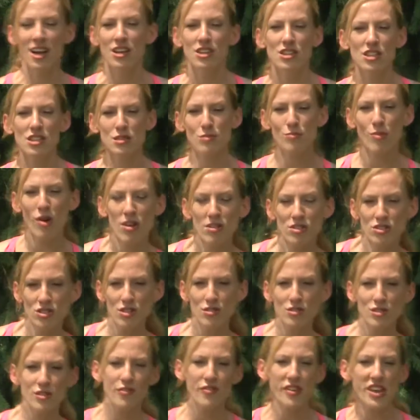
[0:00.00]
Just march
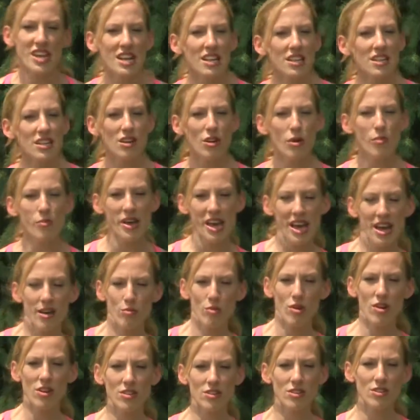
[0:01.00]
those feet a little bit,
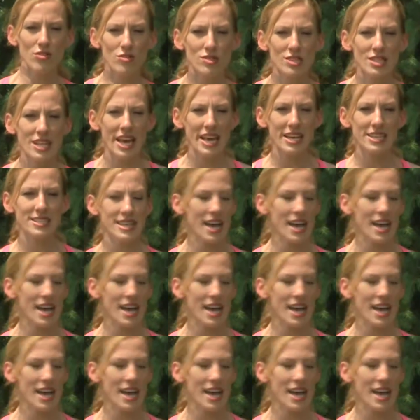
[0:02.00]
work those legs